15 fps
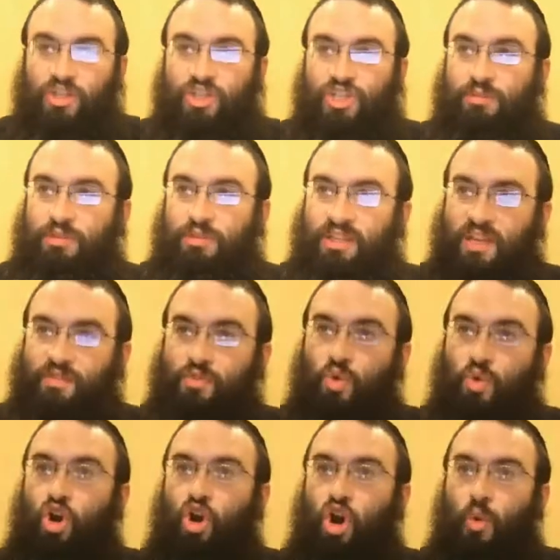when Shimon and
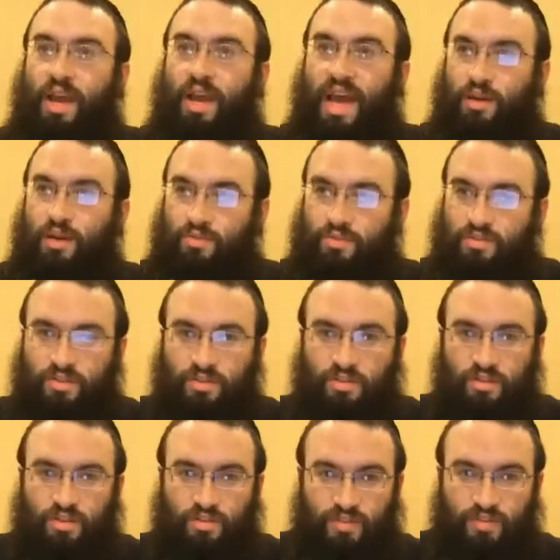Levi were going out
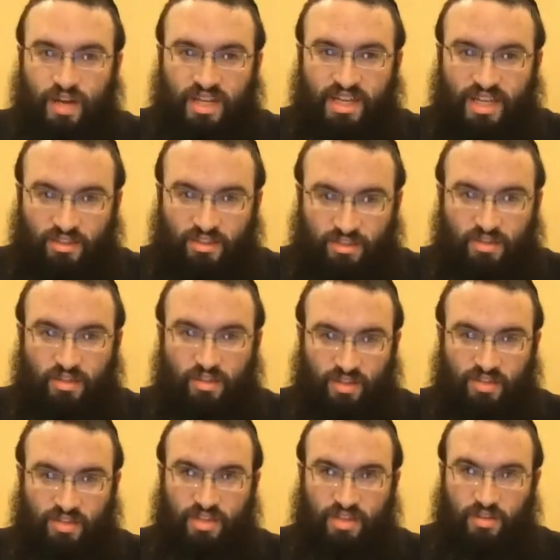to fight
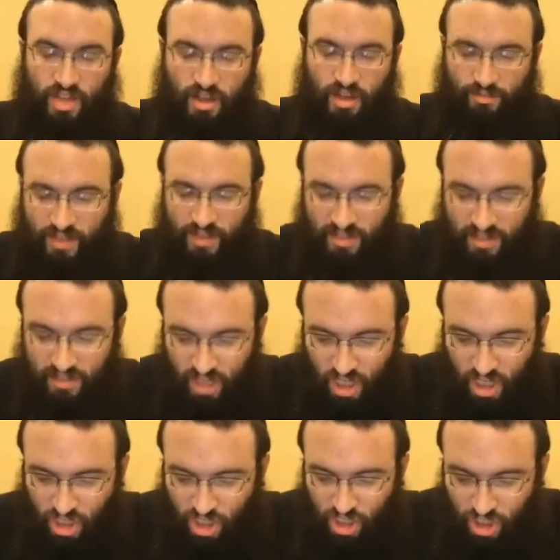against the city of Shechem, it
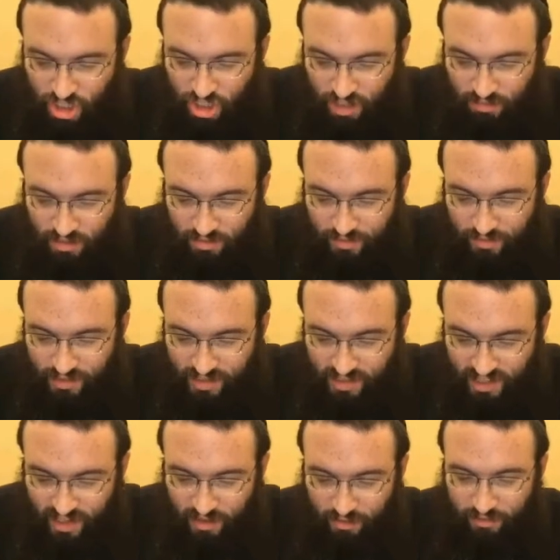says Shimon the
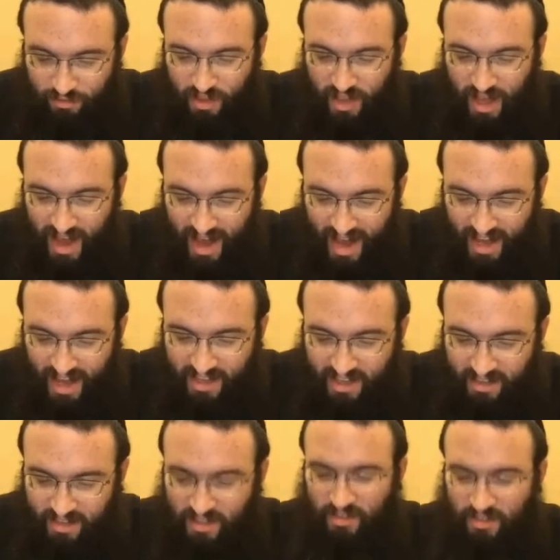Levi
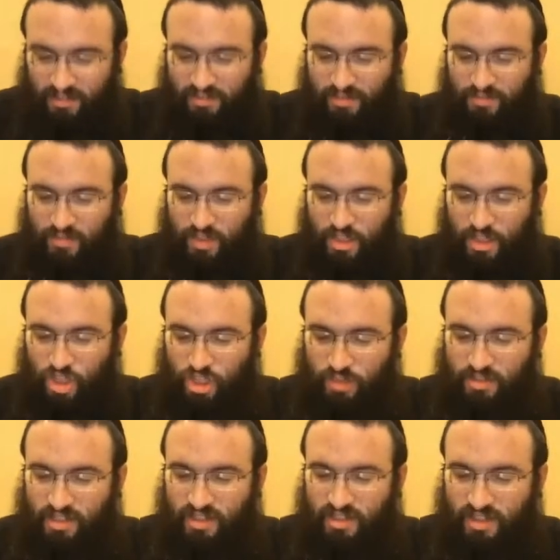achei
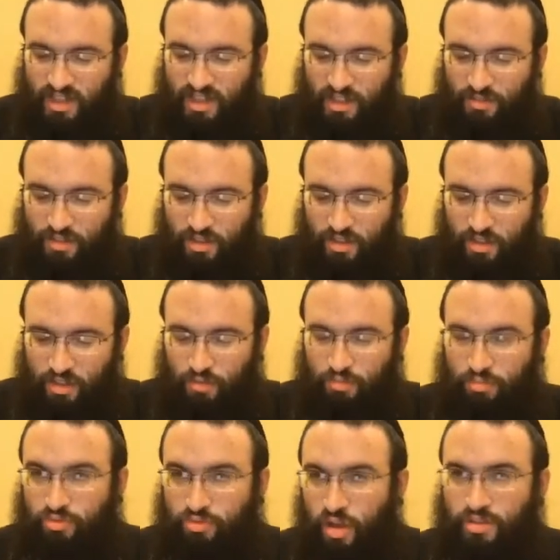Shimon and Levi, the
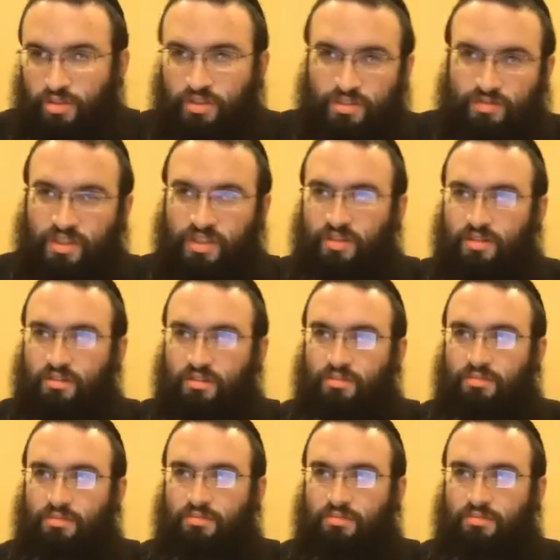brothers of Dina.